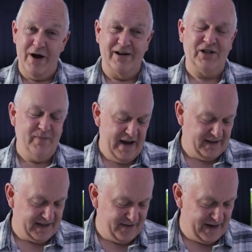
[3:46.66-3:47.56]
1 or 2
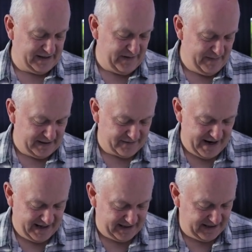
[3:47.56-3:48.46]
males and the rest females,
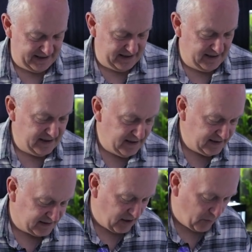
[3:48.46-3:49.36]
right.
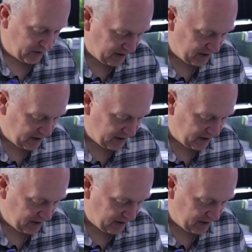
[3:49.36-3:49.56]
So we're